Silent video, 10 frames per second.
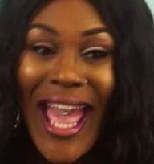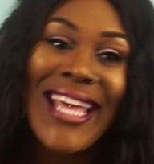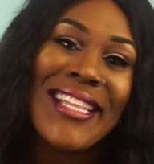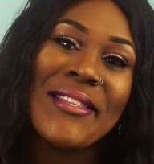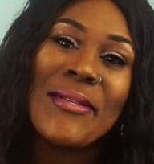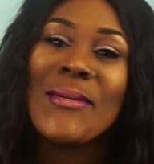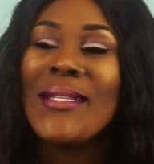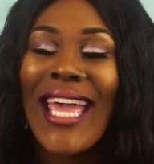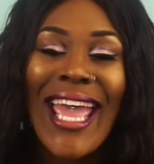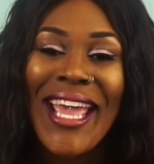and
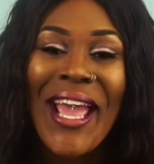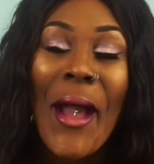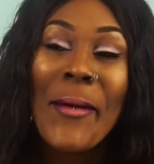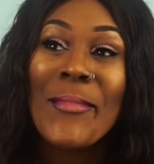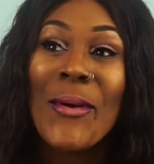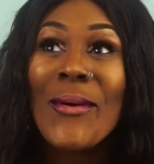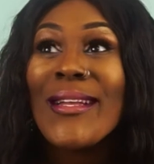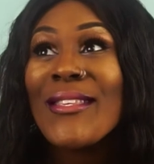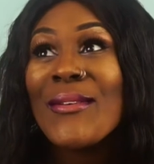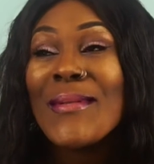today I'm
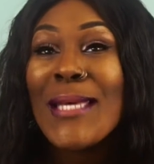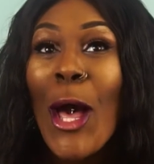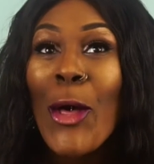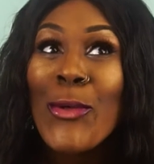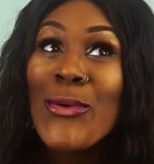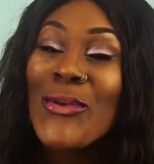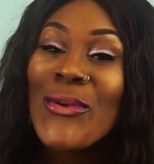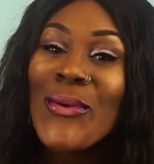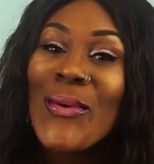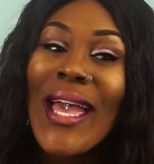going to tell
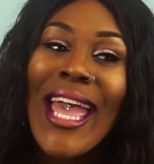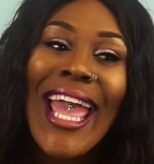you